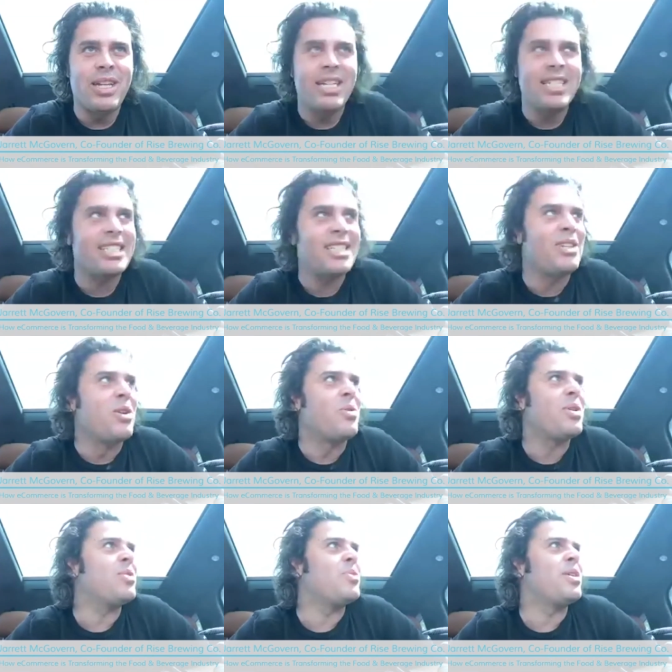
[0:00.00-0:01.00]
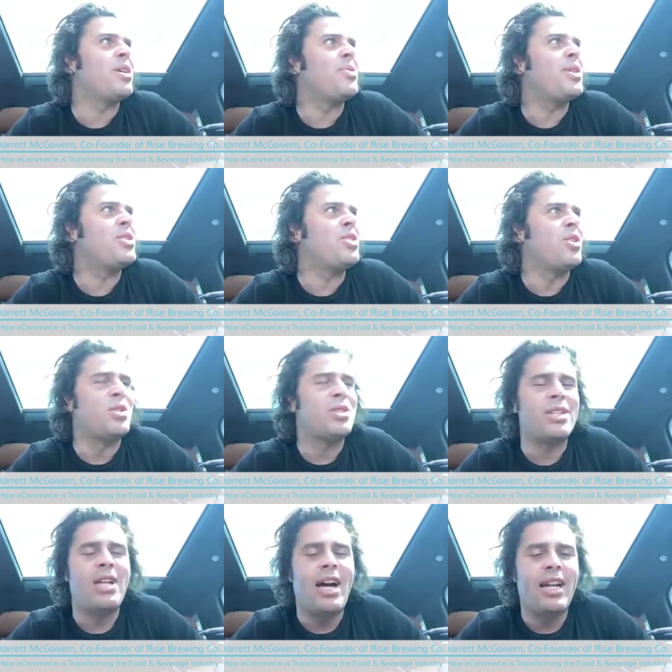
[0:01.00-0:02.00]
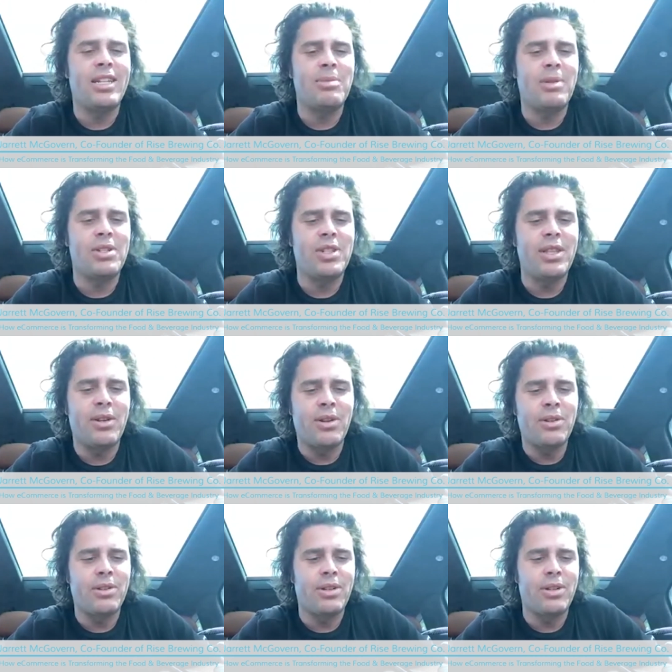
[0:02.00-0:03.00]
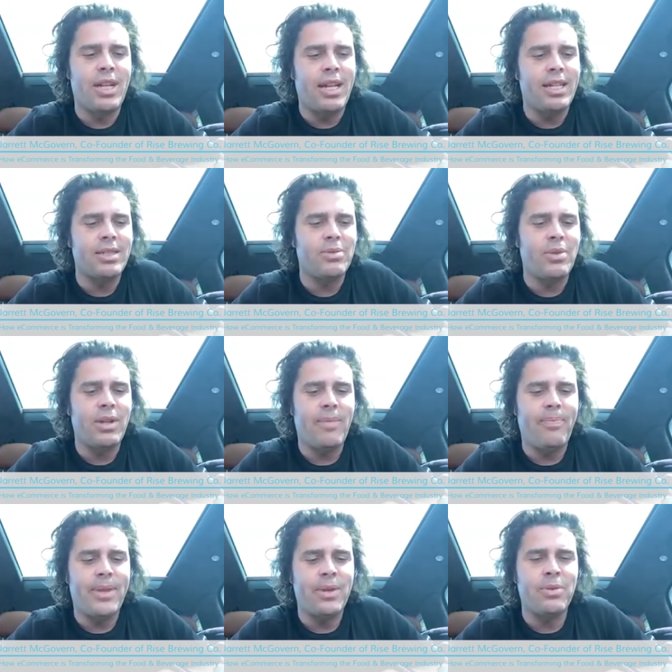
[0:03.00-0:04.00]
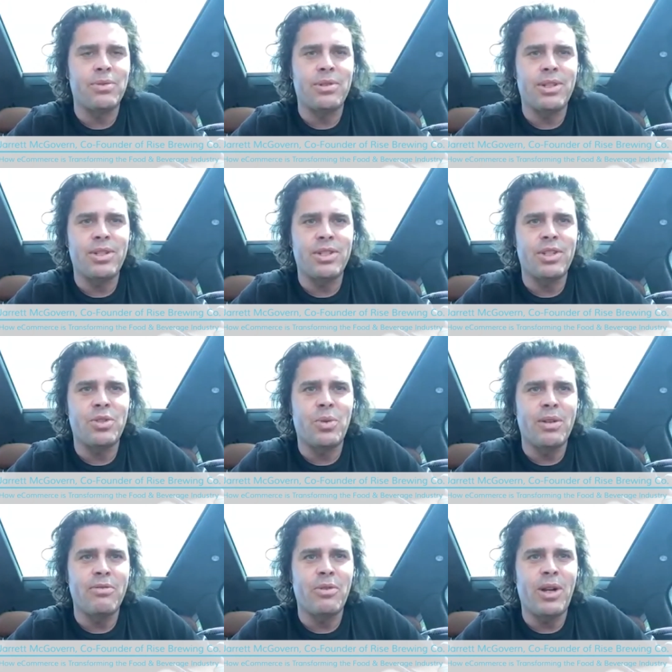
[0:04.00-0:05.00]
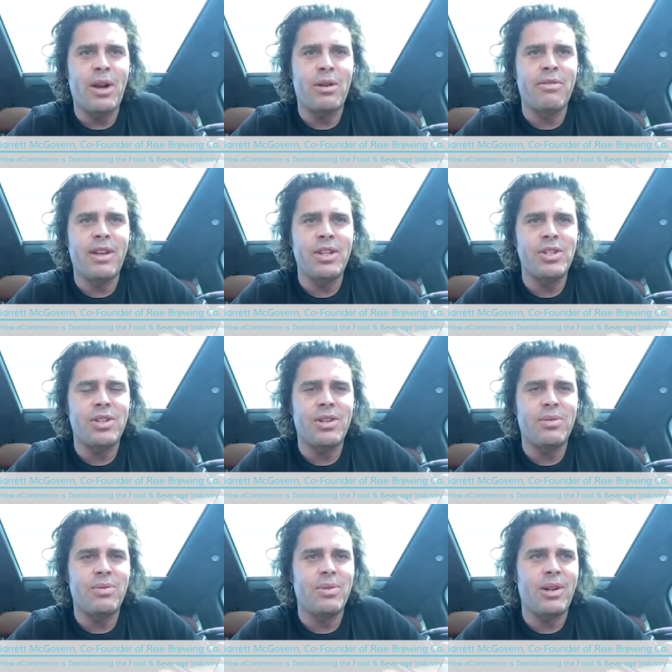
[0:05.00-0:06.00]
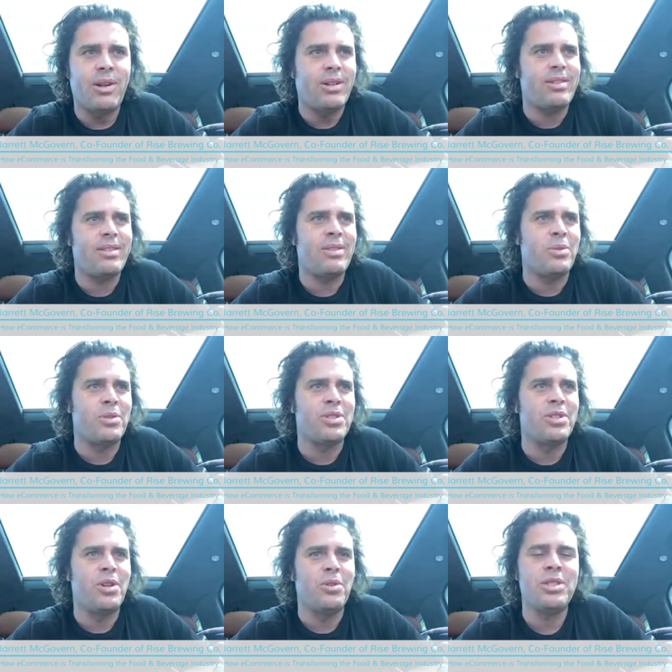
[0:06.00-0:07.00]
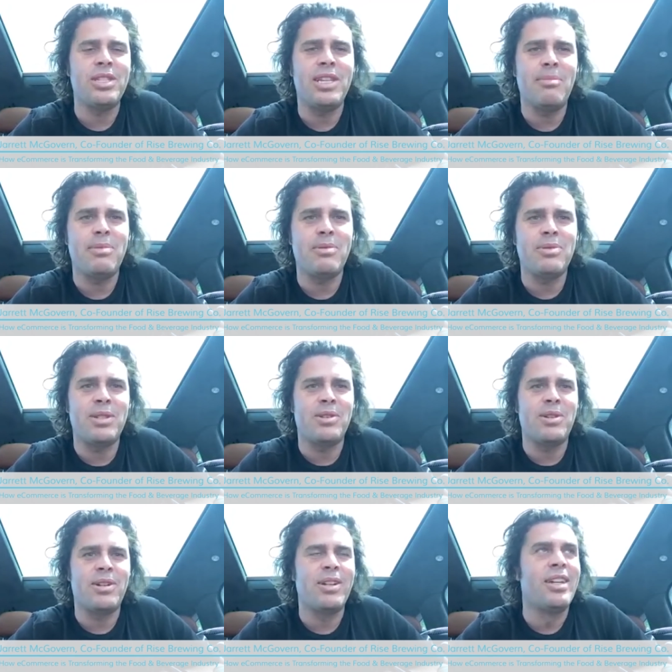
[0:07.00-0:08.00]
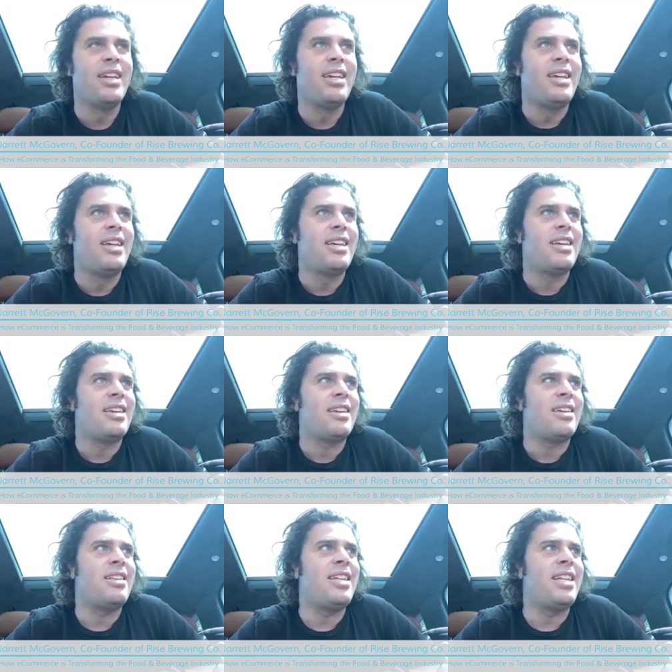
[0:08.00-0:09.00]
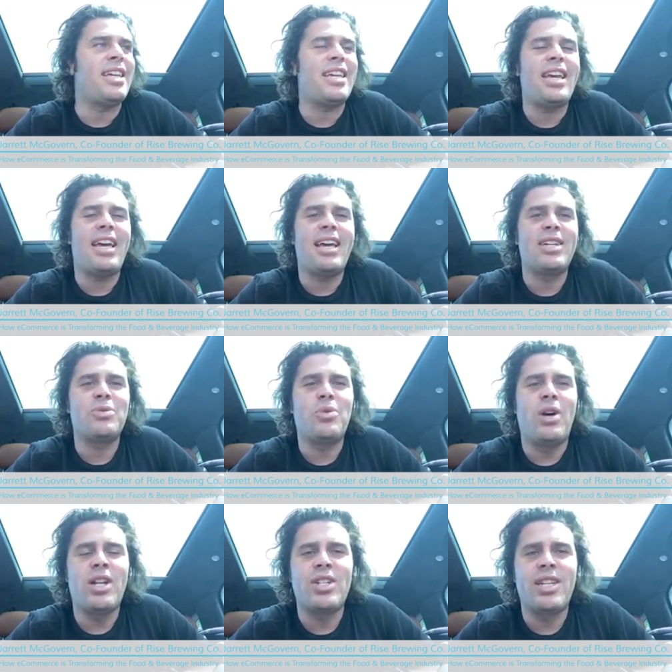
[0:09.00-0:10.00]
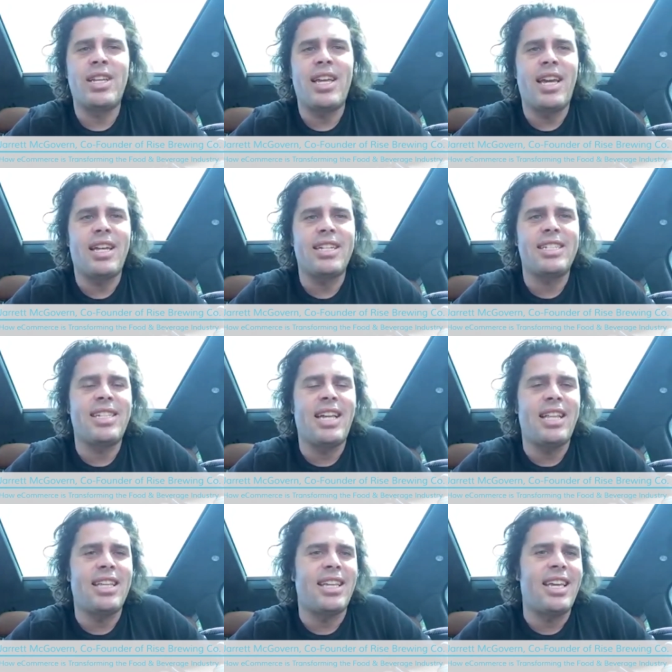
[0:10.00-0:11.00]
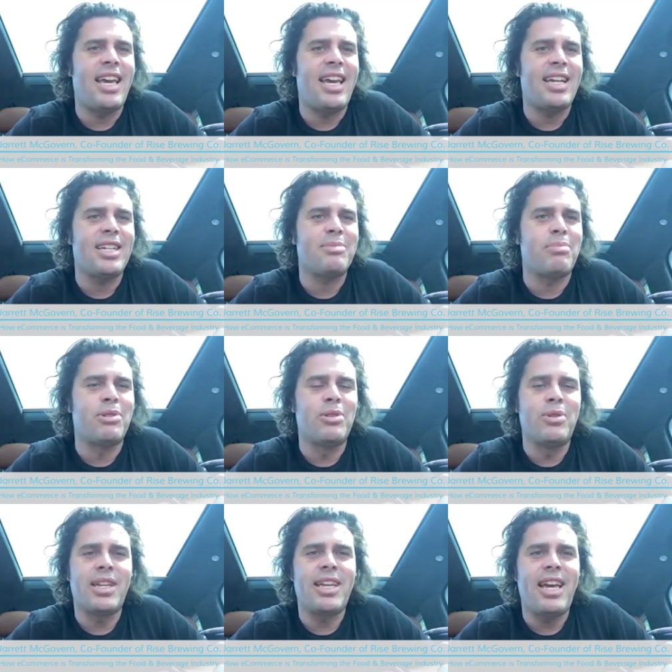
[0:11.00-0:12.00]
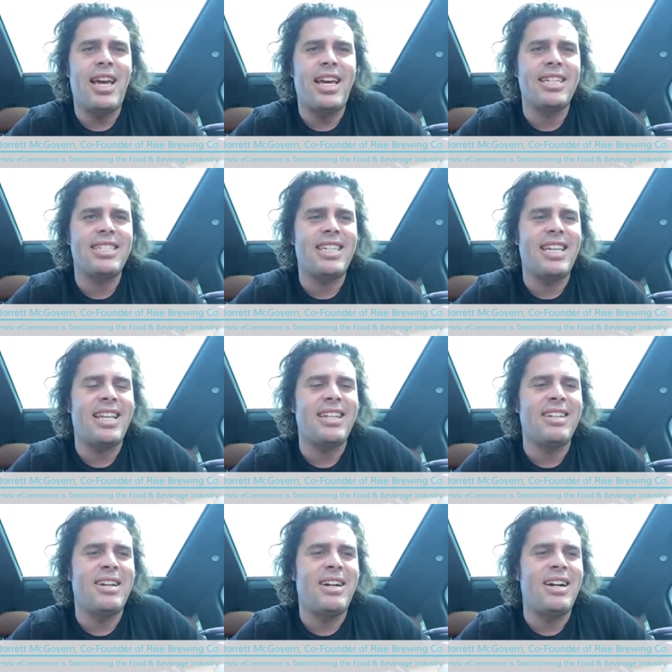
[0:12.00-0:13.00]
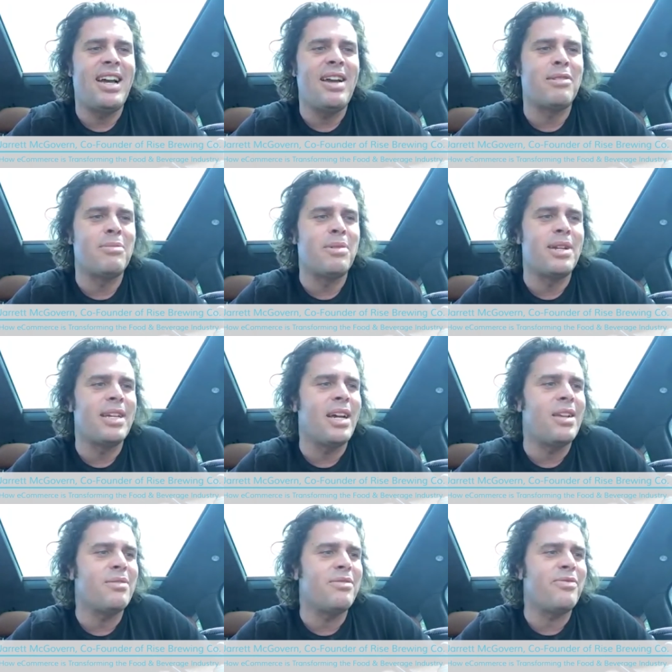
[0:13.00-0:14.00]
We joked a lot, especially in the earlier days when it was really just a 24-hour venture where there was no sleep. It was either cleaning kegs, washing kegs, selling kegs, brewing kegs, and everybody kind of,